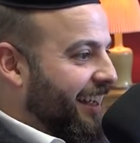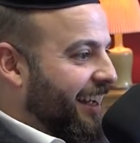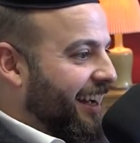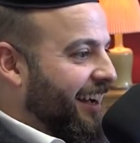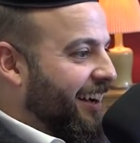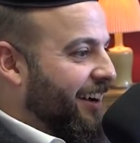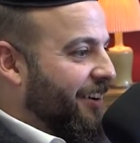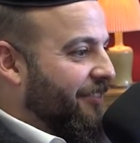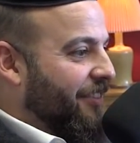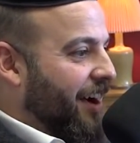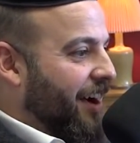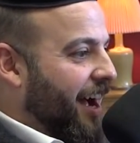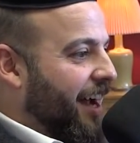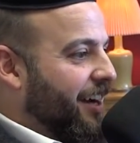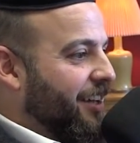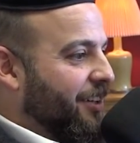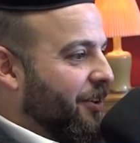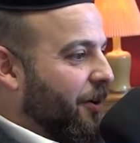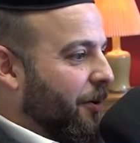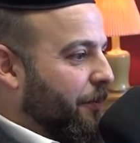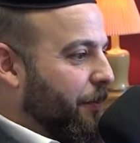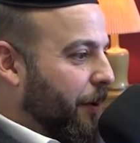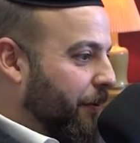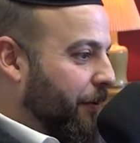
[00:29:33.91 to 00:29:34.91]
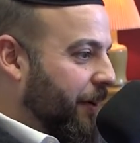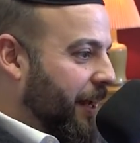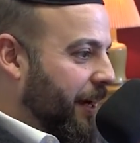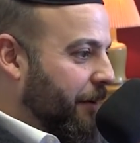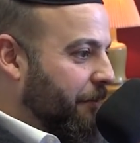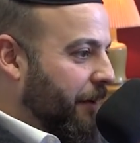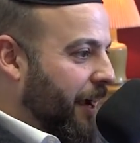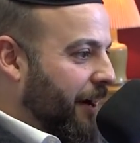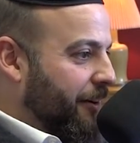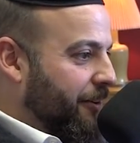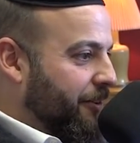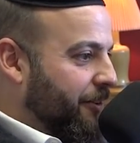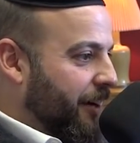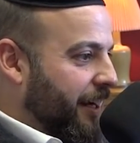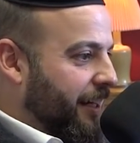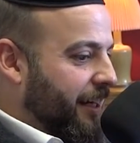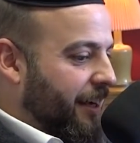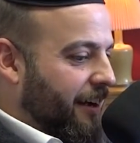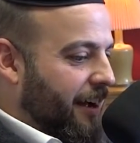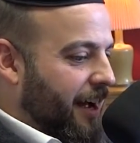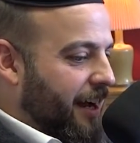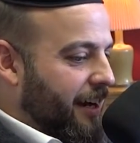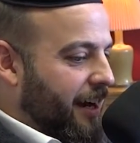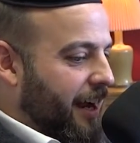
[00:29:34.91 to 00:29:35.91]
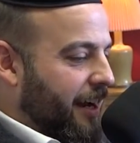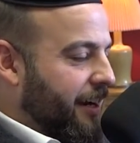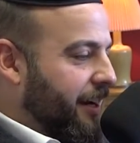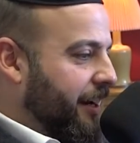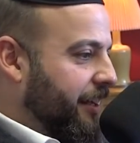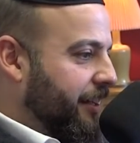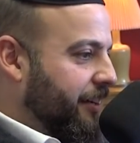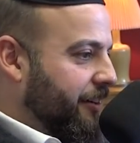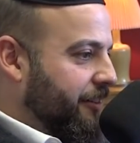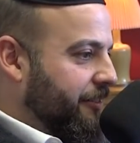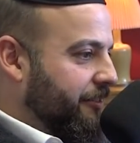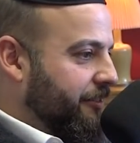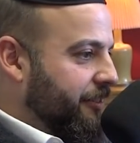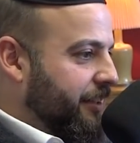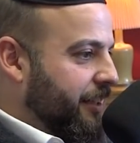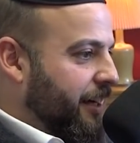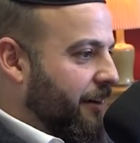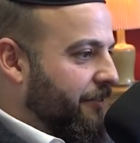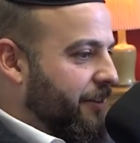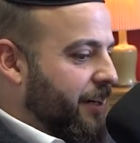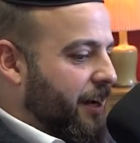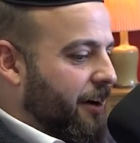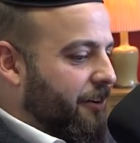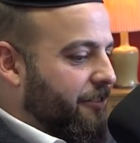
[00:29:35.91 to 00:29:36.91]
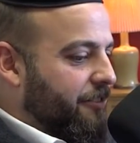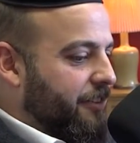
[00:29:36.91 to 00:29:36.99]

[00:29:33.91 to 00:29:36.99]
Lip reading: I don't know people getting married right now. You never know.